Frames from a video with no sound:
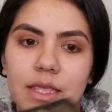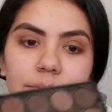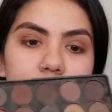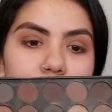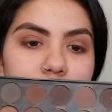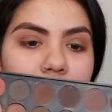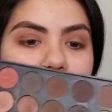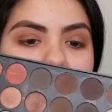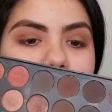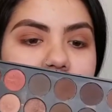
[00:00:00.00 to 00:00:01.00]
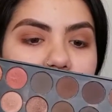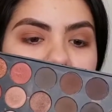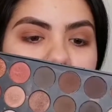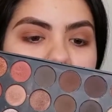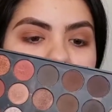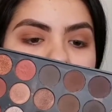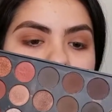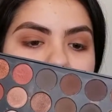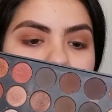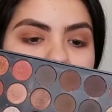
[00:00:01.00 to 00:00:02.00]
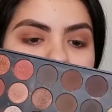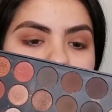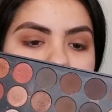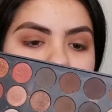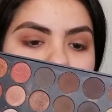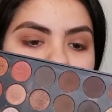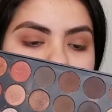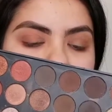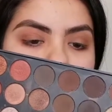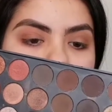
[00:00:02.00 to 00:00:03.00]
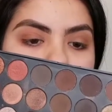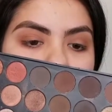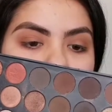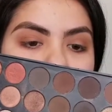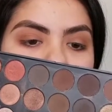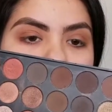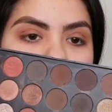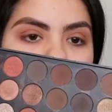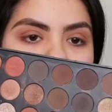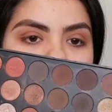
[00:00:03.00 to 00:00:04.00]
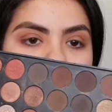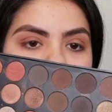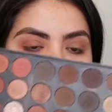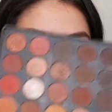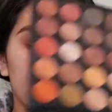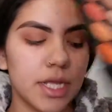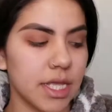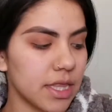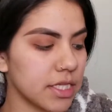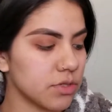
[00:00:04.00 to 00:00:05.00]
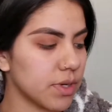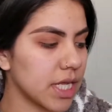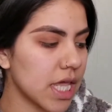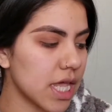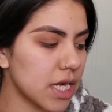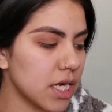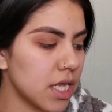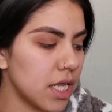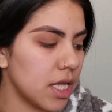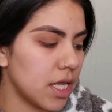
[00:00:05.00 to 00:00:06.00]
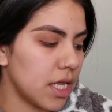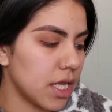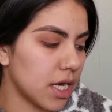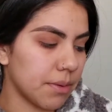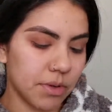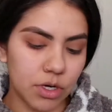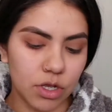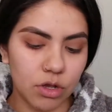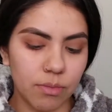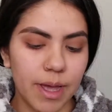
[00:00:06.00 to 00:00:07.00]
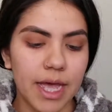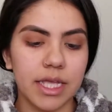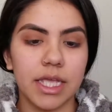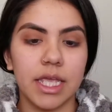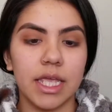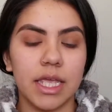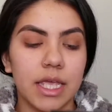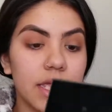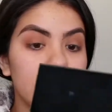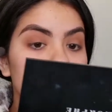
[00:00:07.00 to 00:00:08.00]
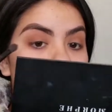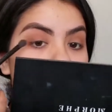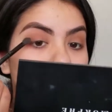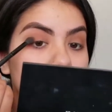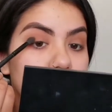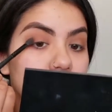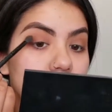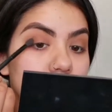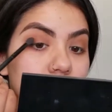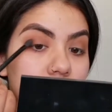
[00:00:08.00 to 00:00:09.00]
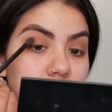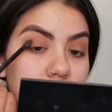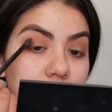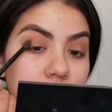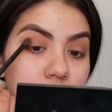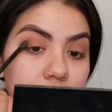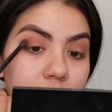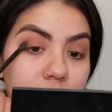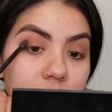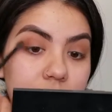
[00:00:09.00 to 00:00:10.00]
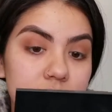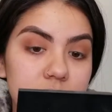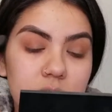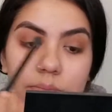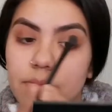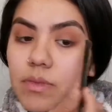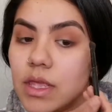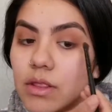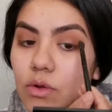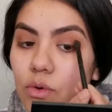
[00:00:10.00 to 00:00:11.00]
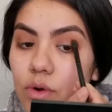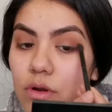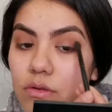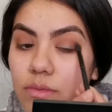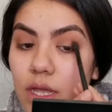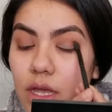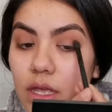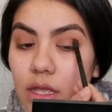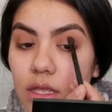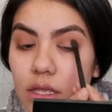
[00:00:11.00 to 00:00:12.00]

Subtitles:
my makeup stuff that I also wanted to do. I'm just going to go ahead and get this one again. And I'm going to go back in and pack some in the corner of my eye.